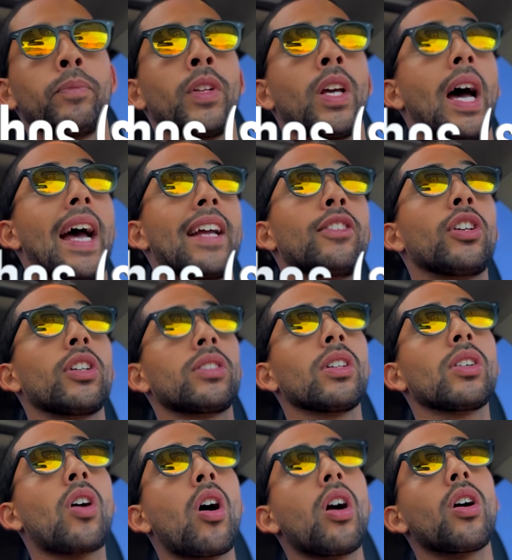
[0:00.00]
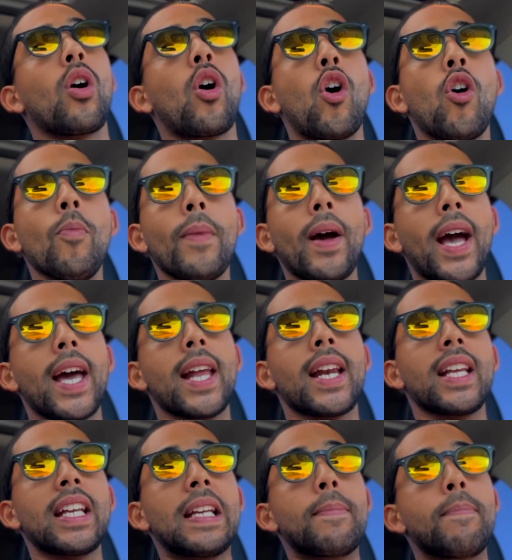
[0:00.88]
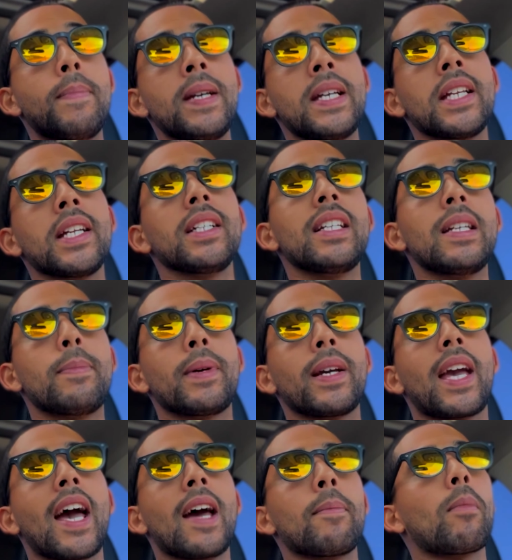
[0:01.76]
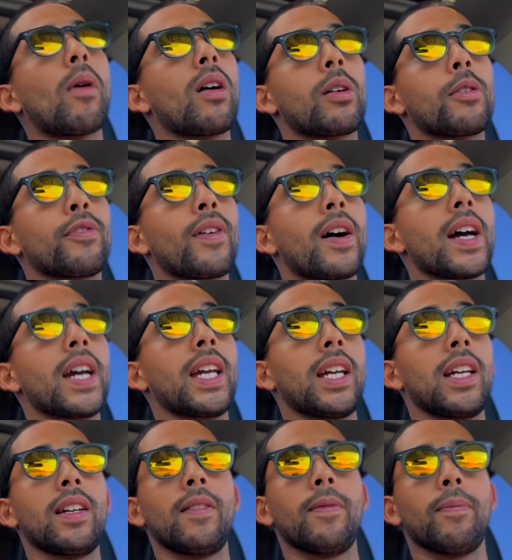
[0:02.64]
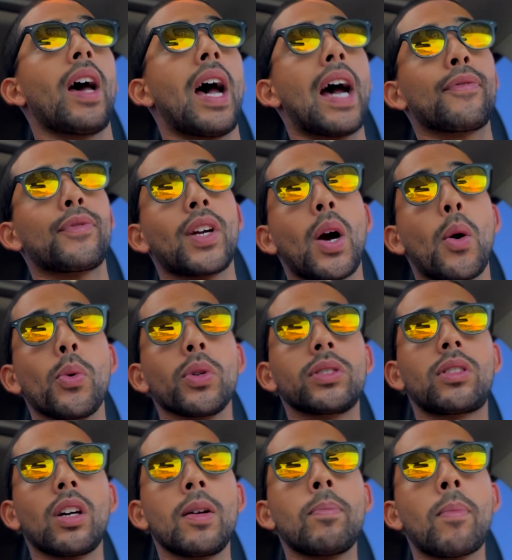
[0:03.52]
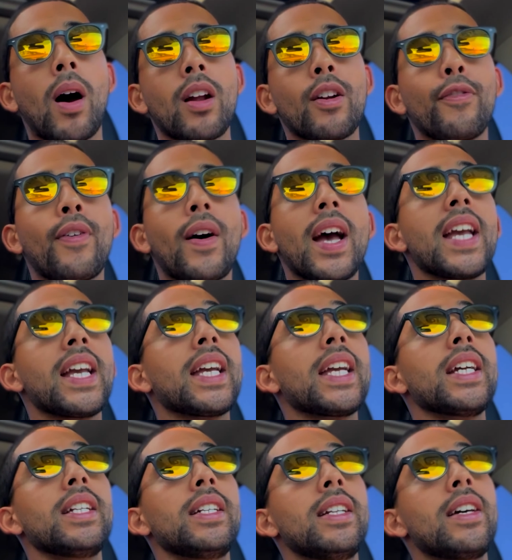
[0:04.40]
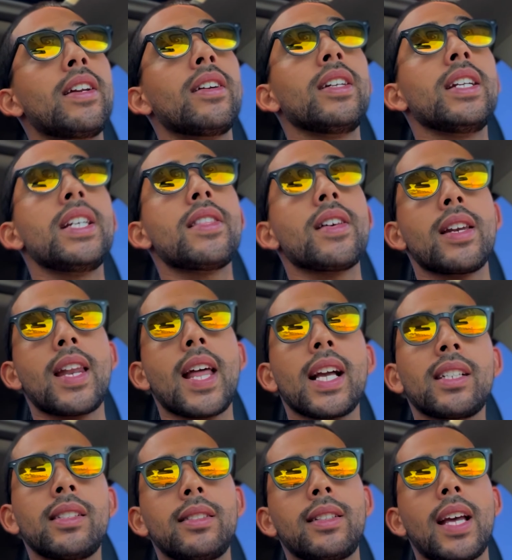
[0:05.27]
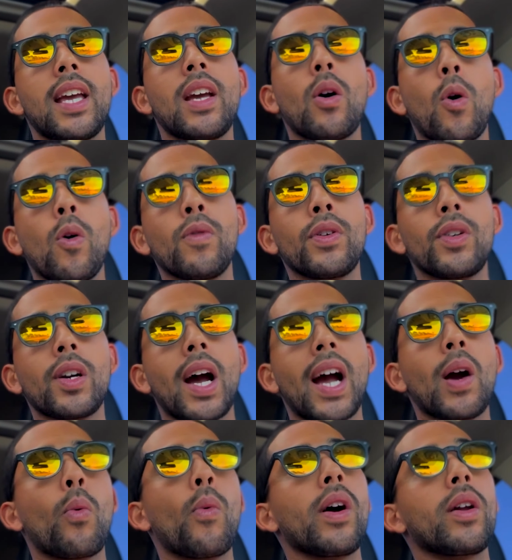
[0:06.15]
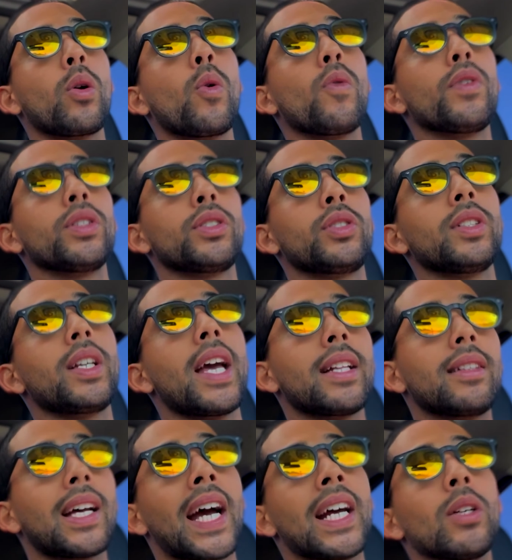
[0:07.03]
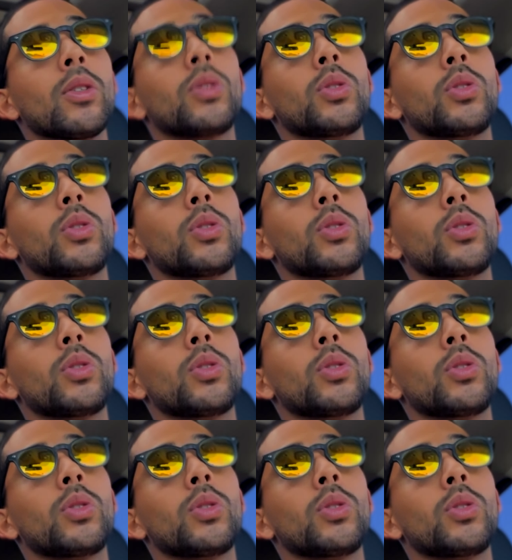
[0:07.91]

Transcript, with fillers: I took the car home and immediately began modifying it. After I was done modifying it, literally the next day over, I went over to get dyno